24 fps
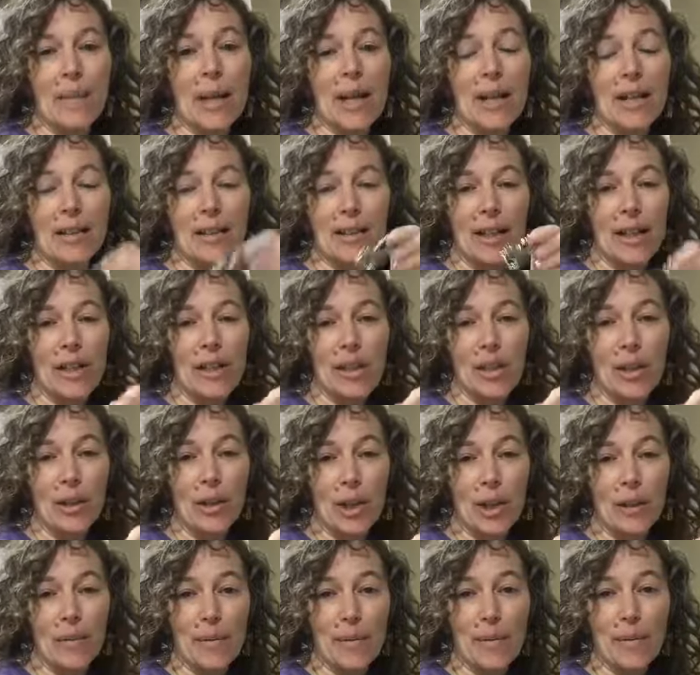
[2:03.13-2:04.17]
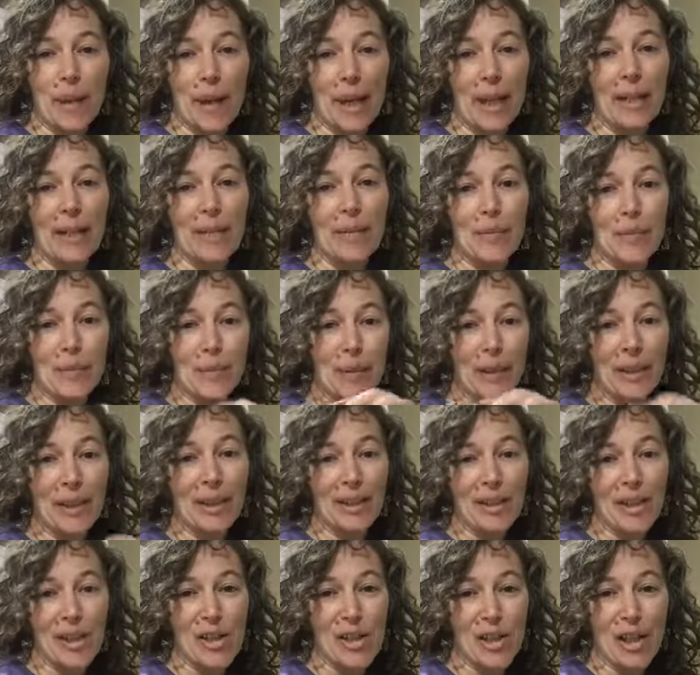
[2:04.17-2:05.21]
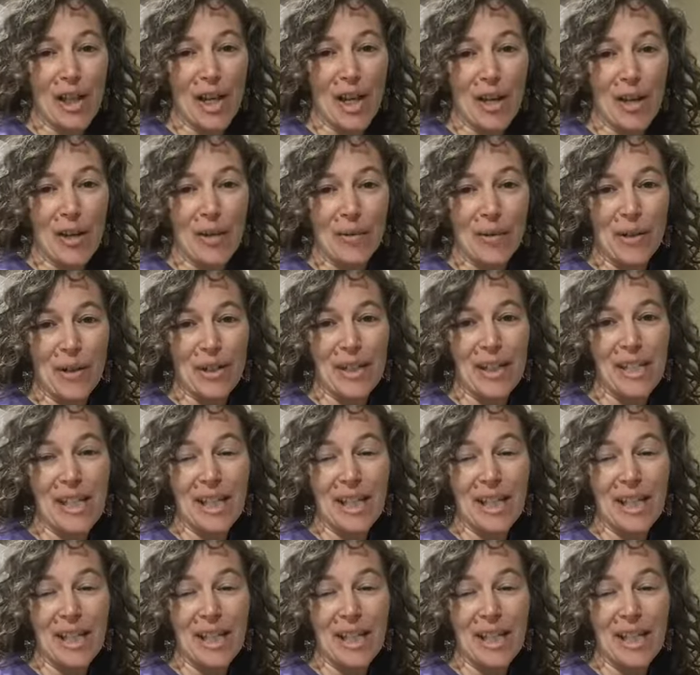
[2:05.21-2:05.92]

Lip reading: Not so great with mine, but I'm going to show you how it works.